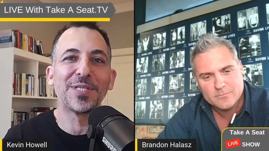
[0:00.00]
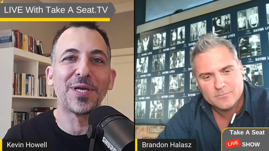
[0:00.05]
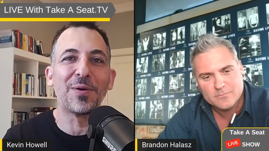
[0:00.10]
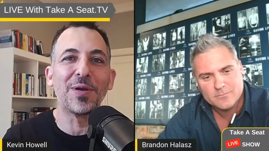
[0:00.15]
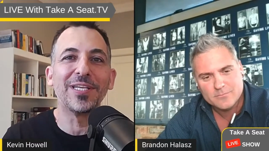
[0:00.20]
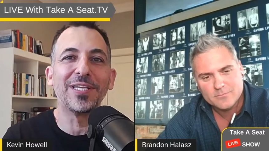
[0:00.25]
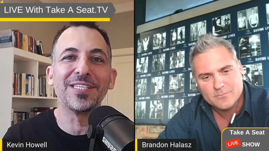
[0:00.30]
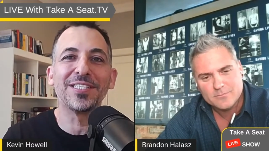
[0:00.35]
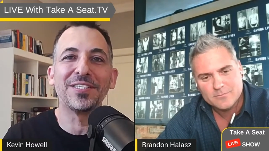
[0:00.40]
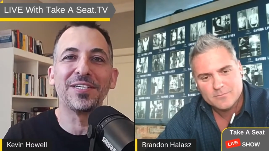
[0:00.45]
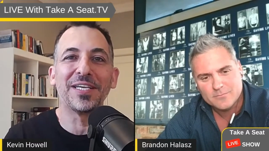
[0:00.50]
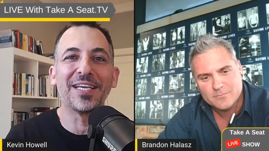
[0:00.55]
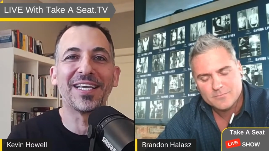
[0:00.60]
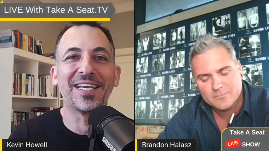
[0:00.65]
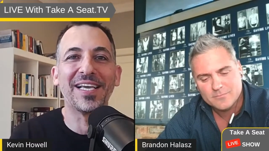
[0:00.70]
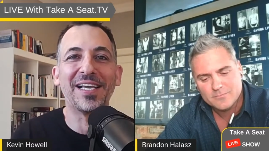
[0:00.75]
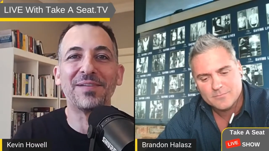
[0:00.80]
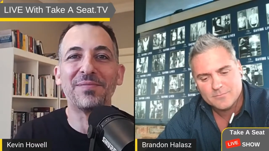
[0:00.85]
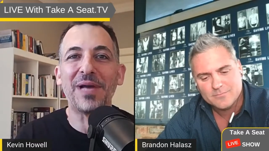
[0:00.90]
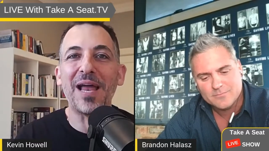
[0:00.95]
Speaker 1: so I want to just to
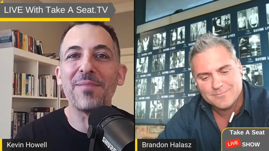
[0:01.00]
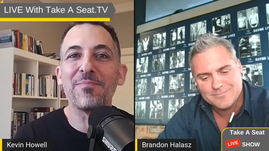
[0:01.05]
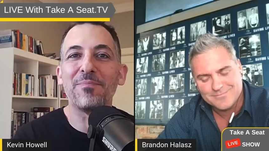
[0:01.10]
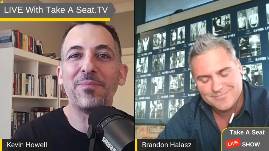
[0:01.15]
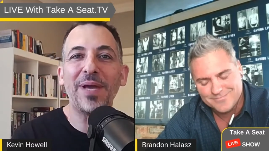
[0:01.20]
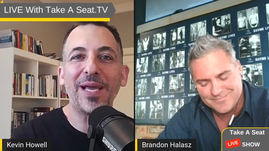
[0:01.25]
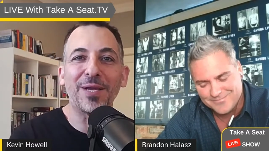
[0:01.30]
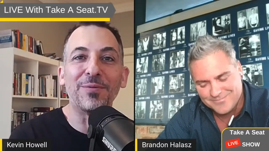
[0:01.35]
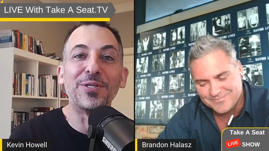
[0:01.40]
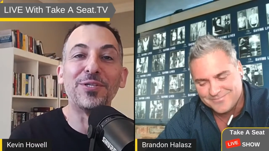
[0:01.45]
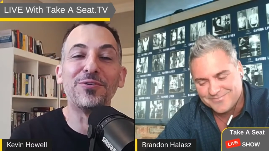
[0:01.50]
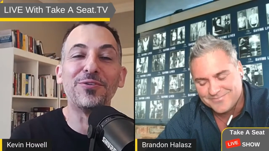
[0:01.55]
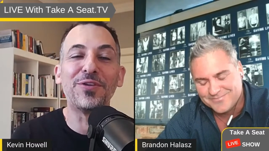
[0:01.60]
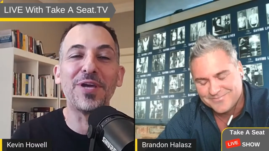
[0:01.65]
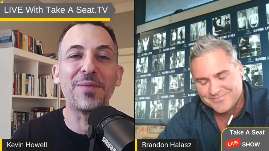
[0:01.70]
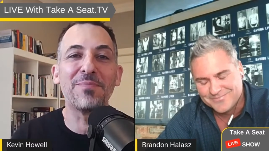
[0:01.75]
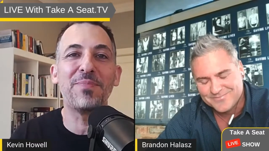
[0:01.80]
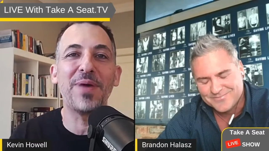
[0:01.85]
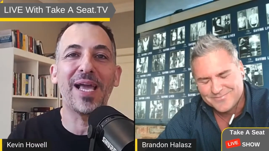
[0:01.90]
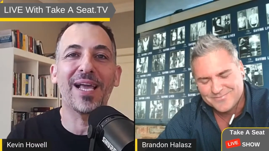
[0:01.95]
uh, unpack. I want you
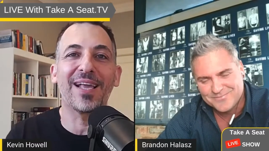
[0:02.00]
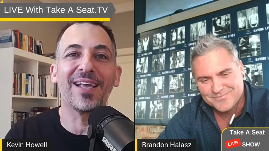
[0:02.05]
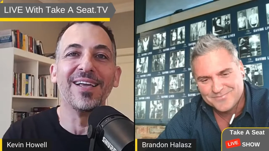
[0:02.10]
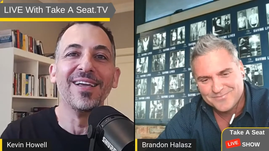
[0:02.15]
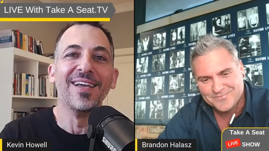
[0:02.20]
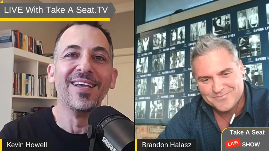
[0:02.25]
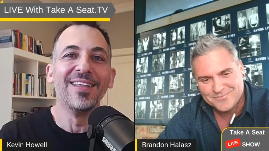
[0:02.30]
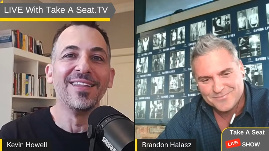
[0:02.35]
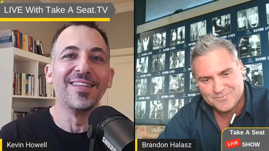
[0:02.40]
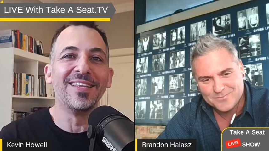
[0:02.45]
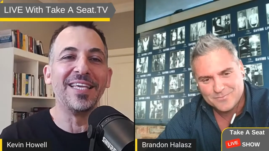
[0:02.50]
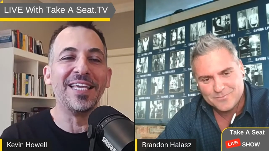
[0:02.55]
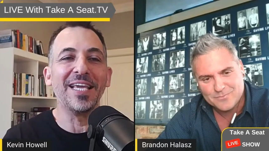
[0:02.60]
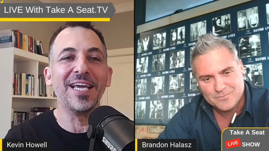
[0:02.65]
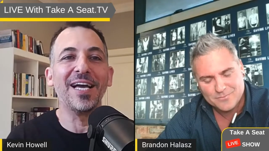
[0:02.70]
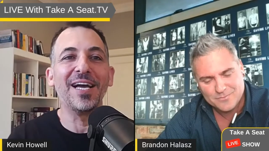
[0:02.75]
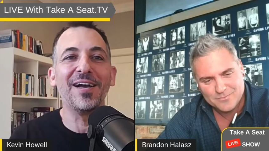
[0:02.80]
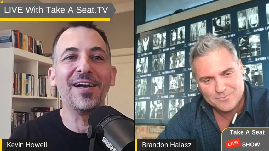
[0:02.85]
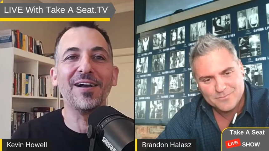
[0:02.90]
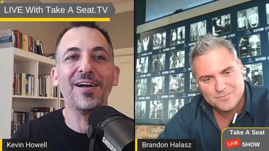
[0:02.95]
to unpack
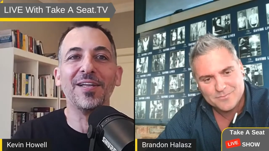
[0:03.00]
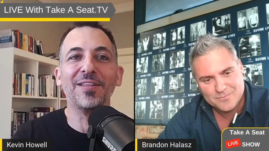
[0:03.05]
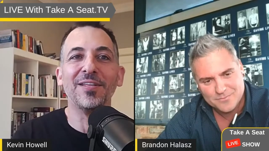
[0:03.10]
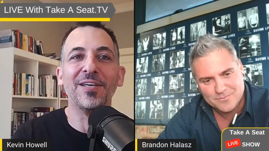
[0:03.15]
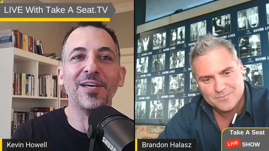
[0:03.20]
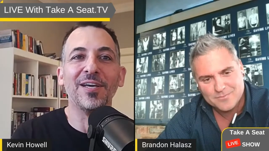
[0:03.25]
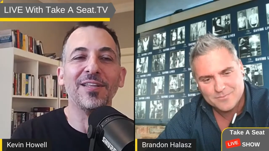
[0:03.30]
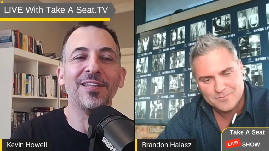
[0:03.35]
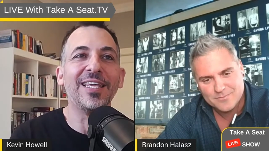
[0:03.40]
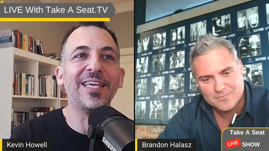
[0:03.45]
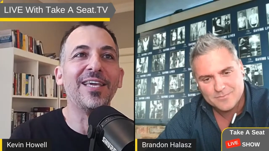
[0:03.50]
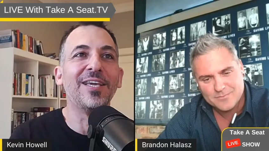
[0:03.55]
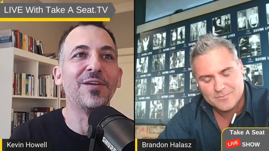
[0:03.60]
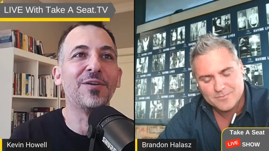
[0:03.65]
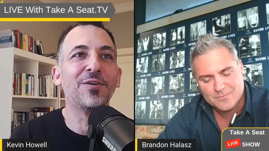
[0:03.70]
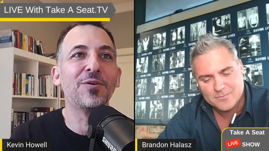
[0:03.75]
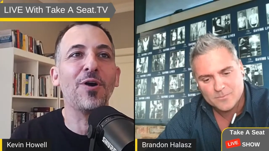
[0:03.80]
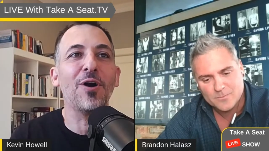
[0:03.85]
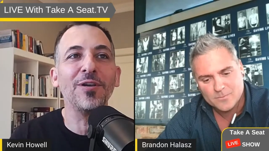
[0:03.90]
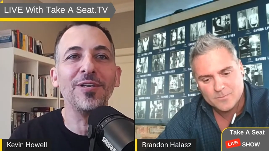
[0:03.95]
the uh, the
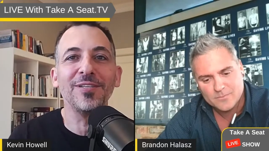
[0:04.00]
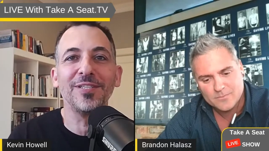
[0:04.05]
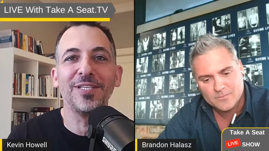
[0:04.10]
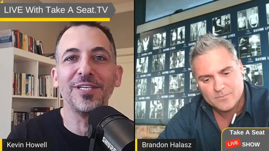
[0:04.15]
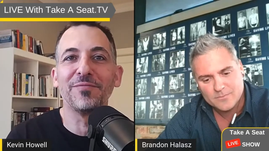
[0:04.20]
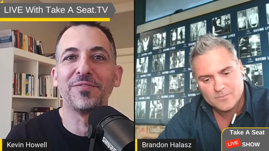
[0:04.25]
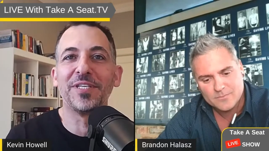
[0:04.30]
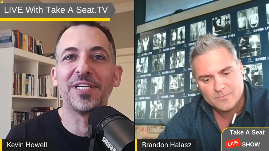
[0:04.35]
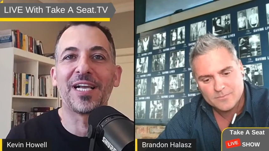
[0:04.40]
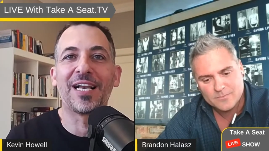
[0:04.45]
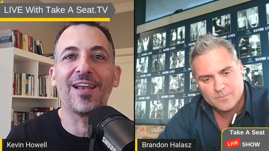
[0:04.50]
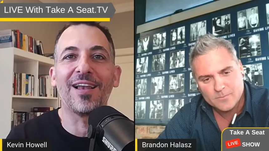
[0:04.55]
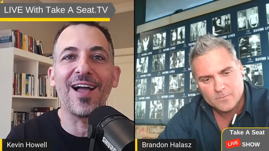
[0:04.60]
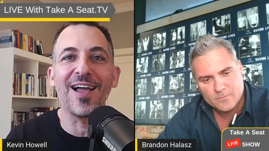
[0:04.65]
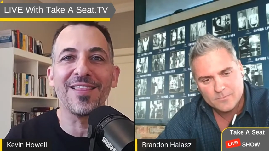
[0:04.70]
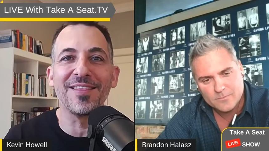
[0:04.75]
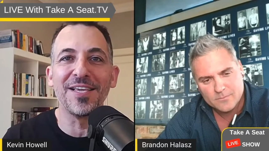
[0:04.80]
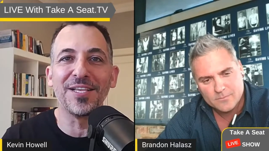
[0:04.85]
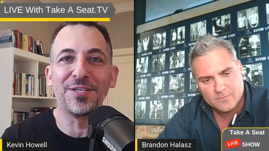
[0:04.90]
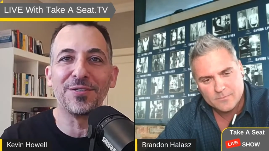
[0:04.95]
the cognitive
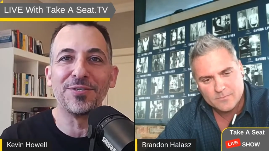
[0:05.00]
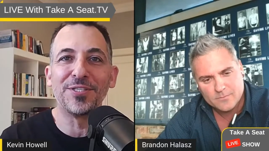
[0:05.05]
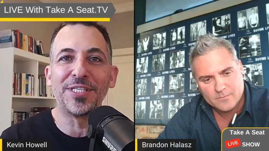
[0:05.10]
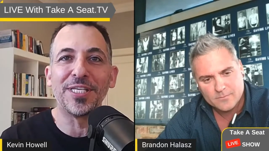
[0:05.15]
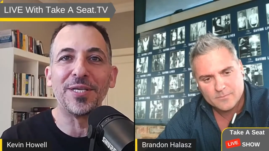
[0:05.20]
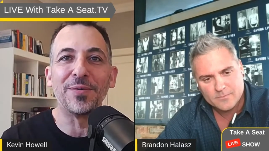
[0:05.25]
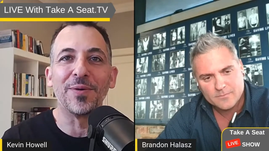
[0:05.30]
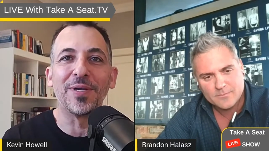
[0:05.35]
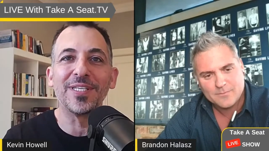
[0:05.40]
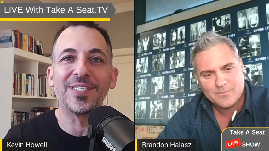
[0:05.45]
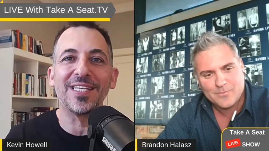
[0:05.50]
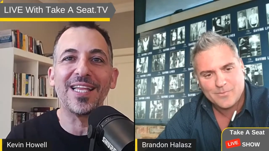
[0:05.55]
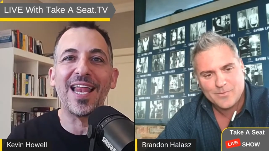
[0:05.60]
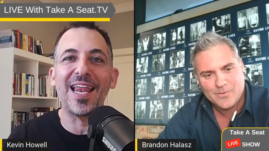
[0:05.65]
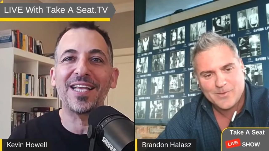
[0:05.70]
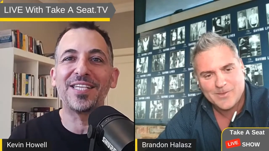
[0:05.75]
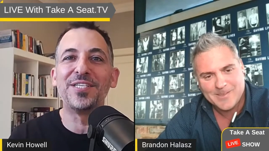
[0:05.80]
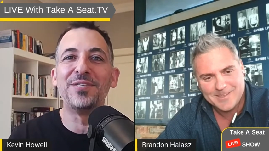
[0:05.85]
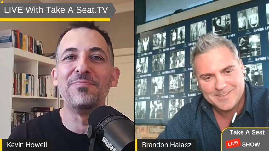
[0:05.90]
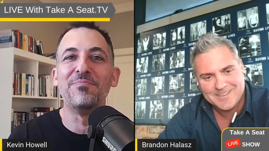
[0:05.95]
decline that you see. What does it
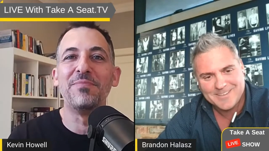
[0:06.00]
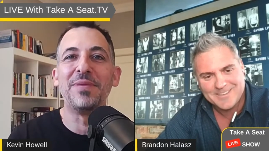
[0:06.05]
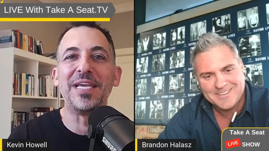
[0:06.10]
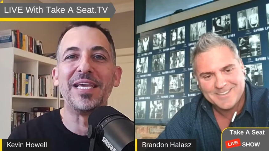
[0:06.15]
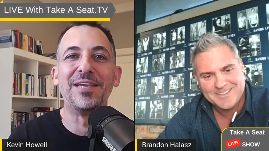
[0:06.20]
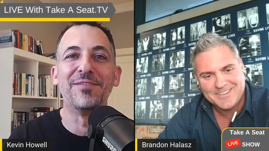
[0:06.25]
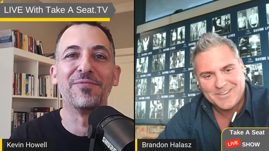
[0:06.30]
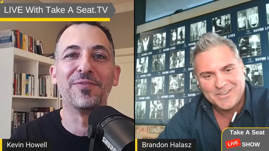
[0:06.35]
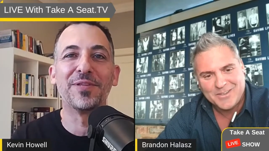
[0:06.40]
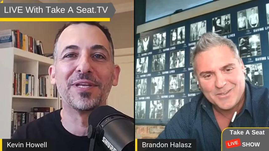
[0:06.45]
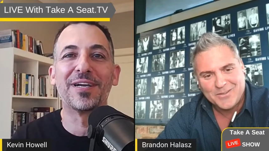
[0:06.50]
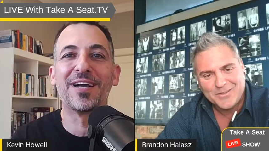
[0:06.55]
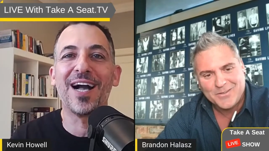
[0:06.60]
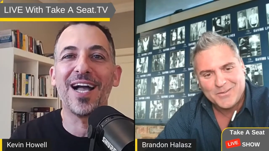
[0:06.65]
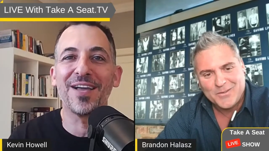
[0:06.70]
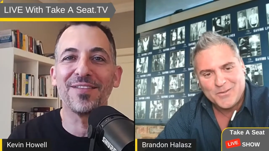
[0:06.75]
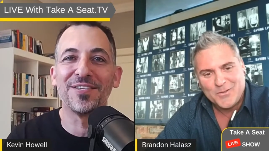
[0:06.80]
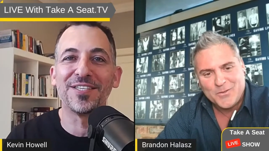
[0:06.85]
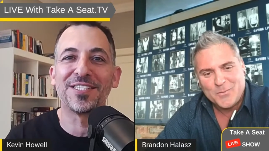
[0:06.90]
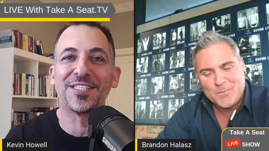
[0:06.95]
actually mean for the
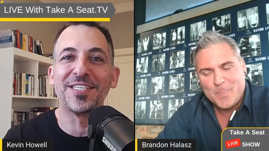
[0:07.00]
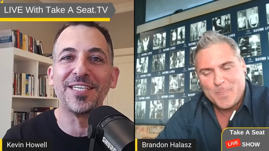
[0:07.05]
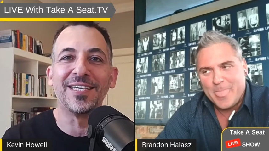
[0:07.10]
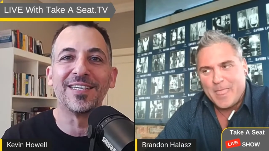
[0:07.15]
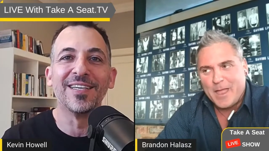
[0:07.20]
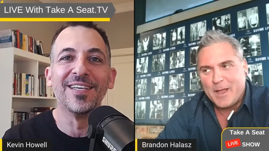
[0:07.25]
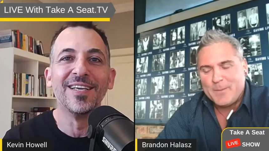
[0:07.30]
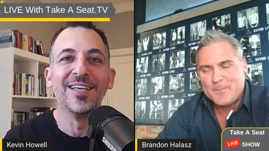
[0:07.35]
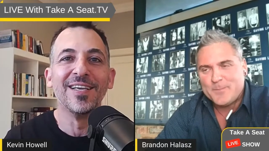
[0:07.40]
guy on the street?